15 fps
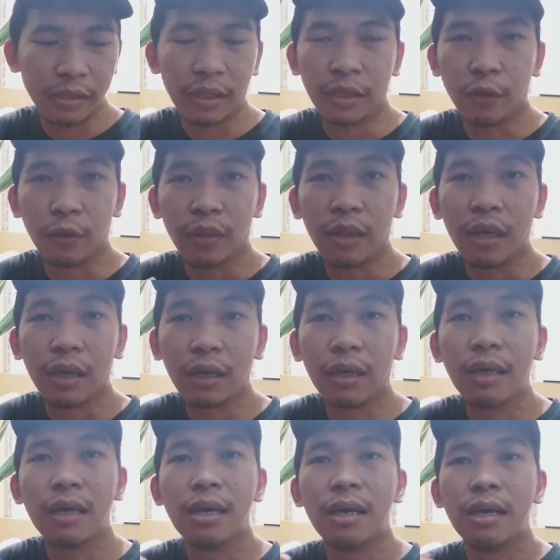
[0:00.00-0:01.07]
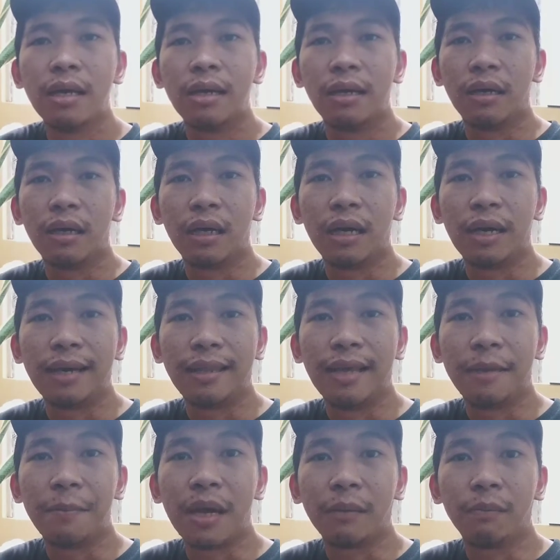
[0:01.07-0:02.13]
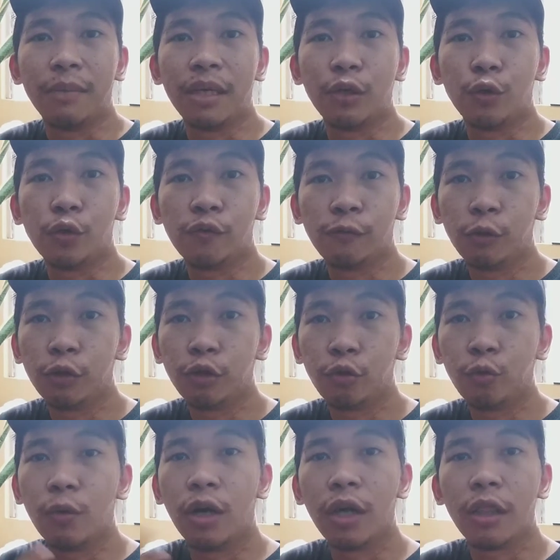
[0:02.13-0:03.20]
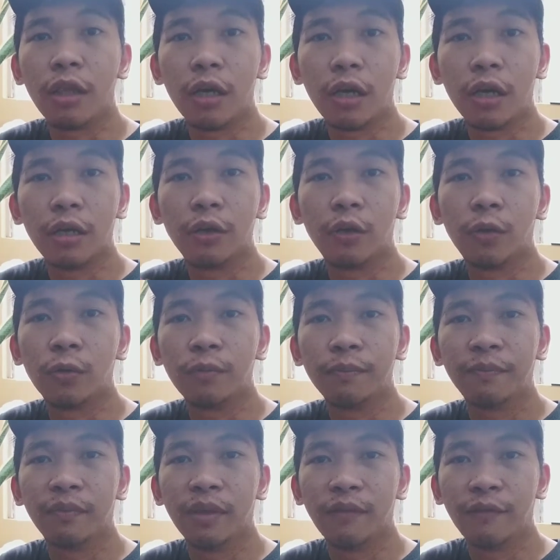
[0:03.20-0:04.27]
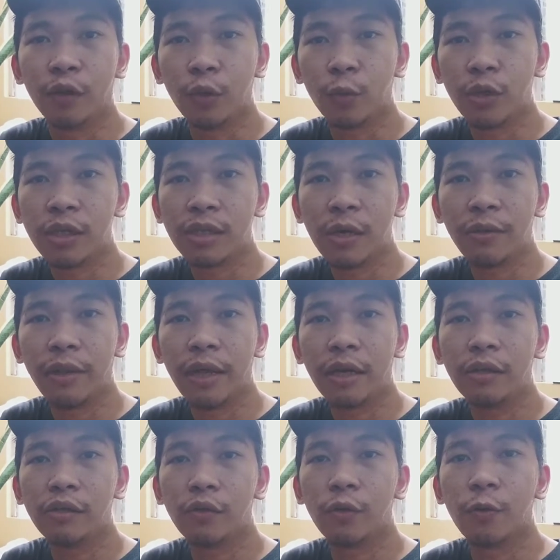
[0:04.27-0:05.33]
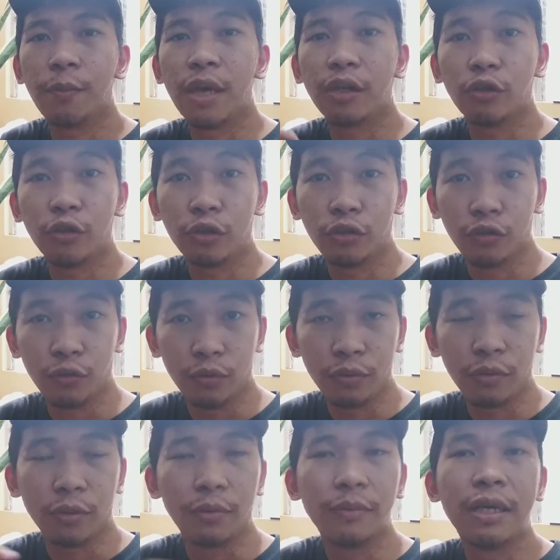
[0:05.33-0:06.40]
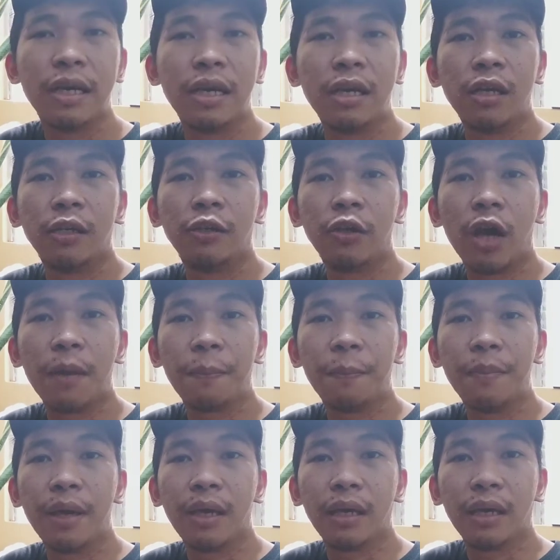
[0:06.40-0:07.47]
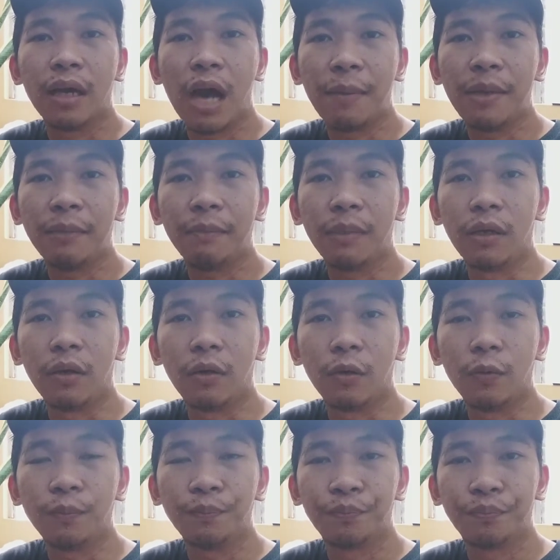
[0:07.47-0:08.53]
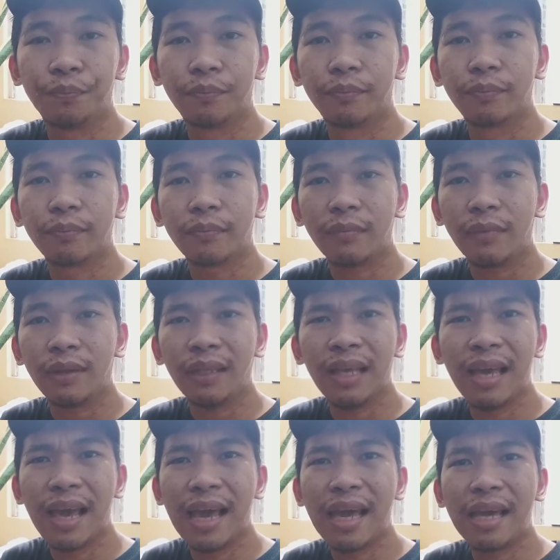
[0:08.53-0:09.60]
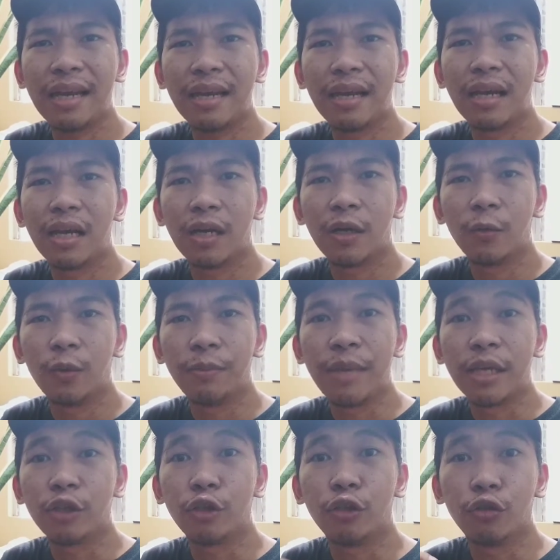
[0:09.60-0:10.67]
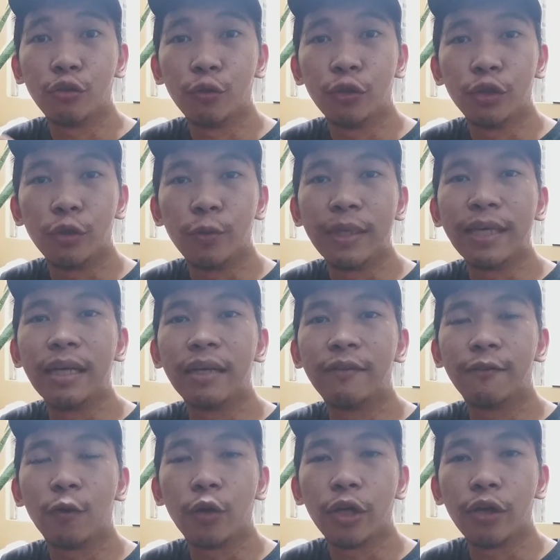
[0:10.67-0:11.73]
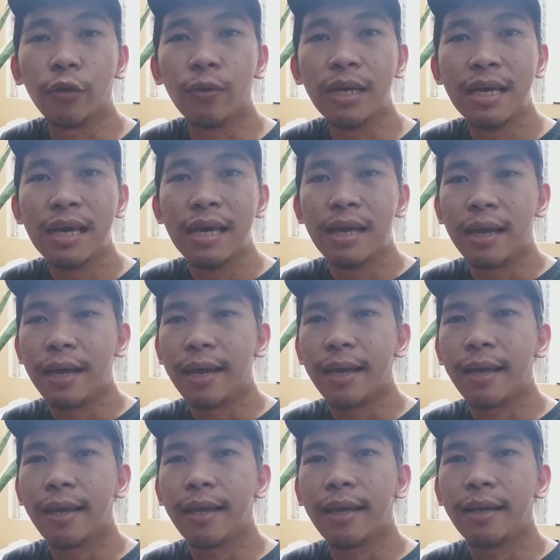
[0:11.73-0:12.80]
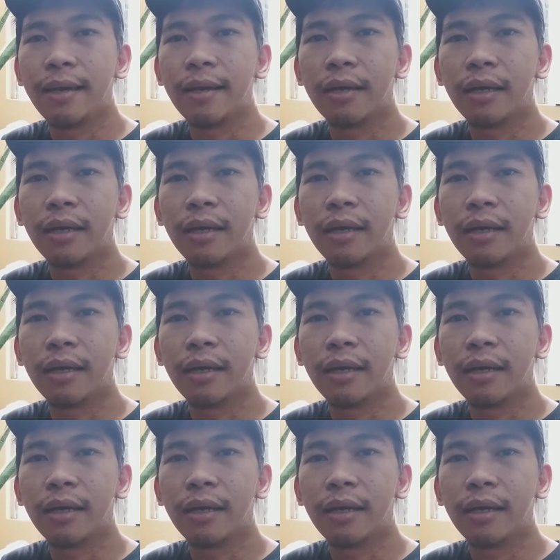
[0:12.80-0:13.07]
that you think that might be useful to other, you know, viewers out there, so make sure to, you know, drop a comment below, and we'll make sure to read it for you. And